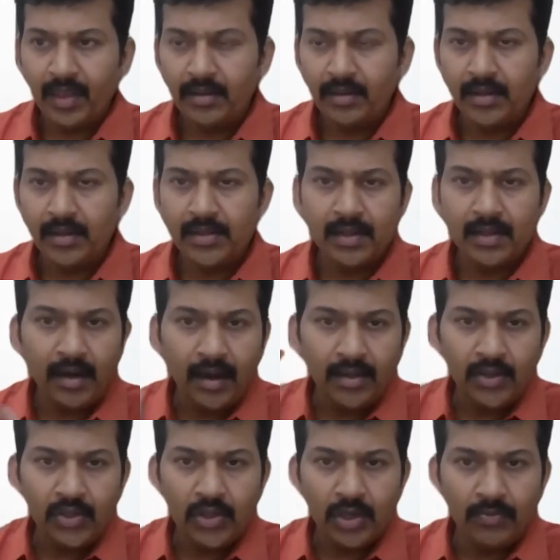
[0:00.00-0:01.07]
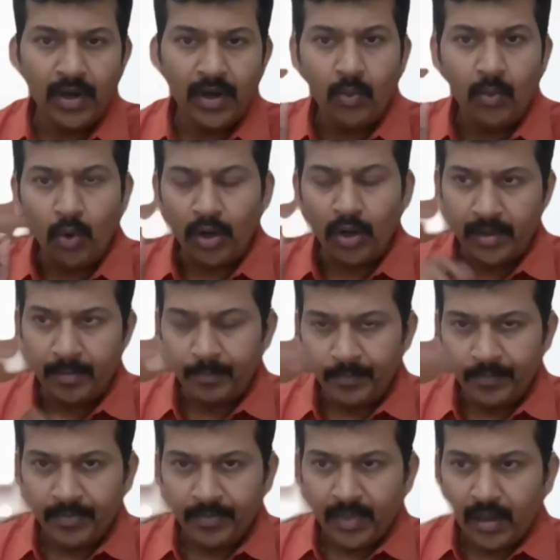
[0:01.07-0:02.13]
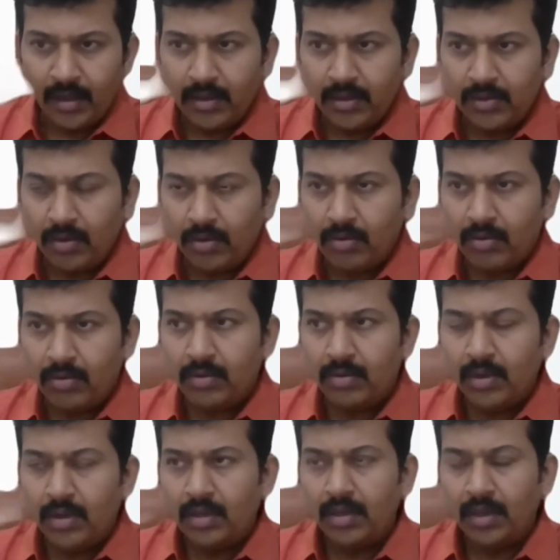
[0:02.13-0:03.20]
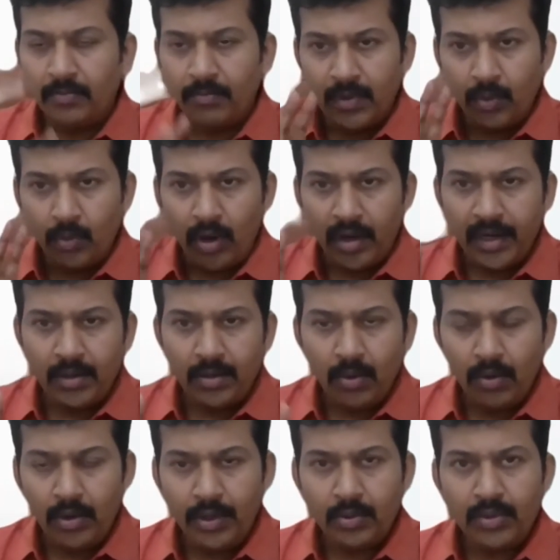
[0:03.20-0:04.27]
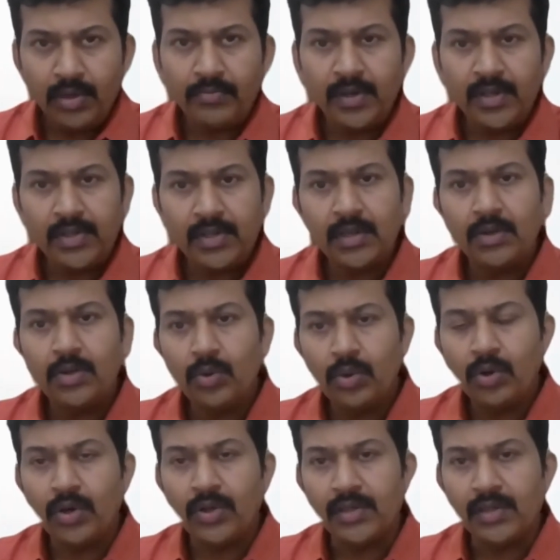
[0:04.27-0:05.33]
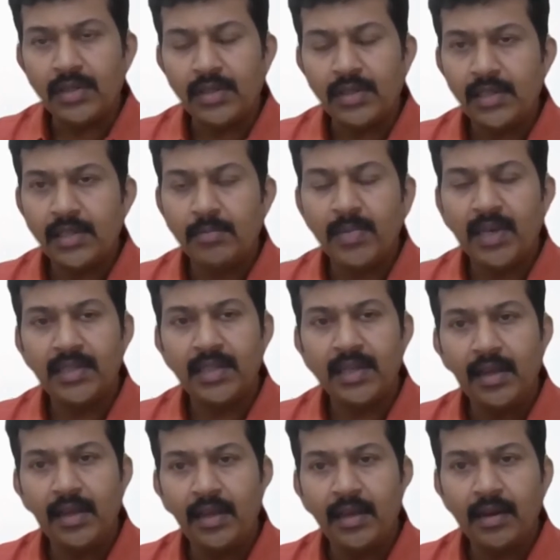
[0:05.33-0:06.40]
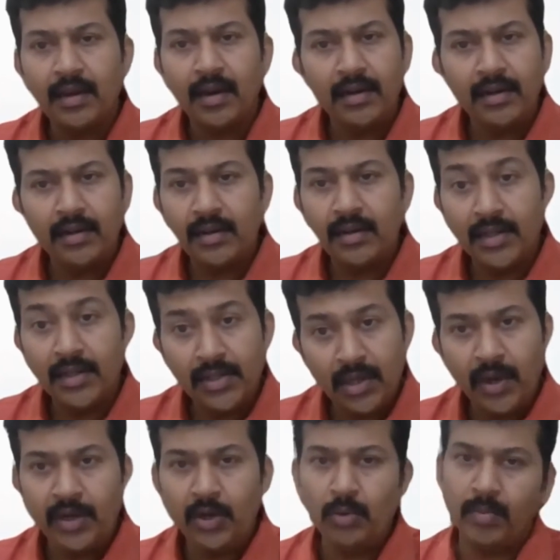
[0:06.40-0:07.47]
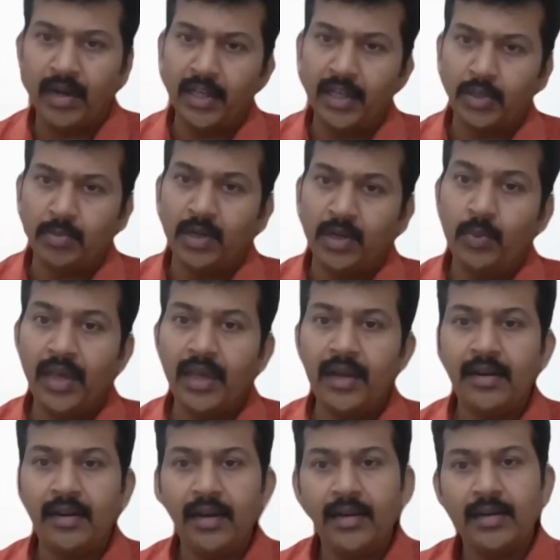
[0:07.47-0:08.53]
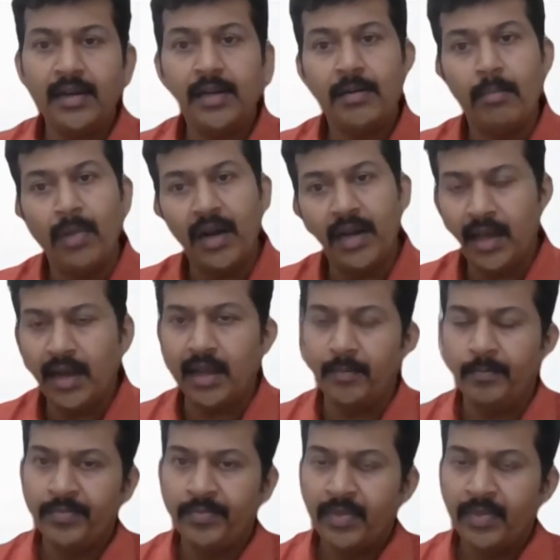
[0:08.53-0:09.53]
that is called jugular water. So the what I told you, the first two causes is basically a conservative management. We can treat it medically.